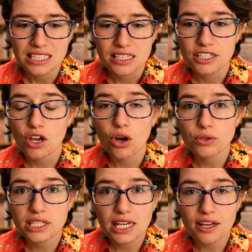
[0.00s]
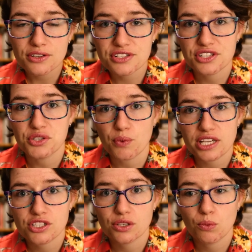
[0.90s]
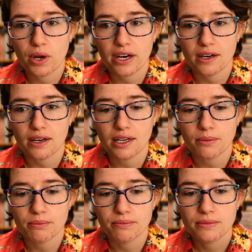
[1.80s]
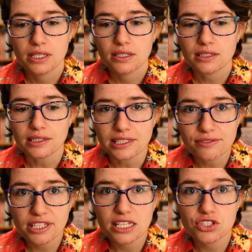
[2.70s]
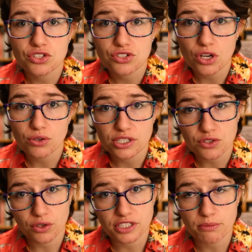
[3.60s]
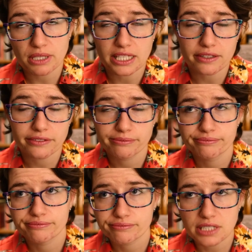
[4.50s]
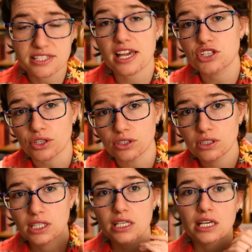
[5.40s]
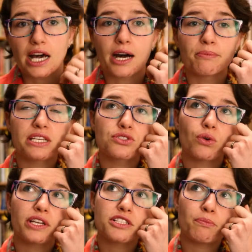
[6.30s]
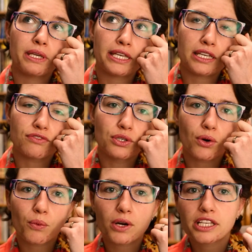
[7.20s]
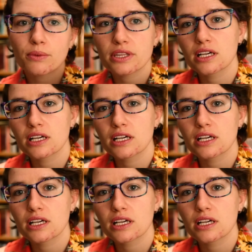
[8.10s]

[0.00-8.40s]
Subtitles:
The only other situation where leaving it to soak is going to be essential, is going to be if you're working with a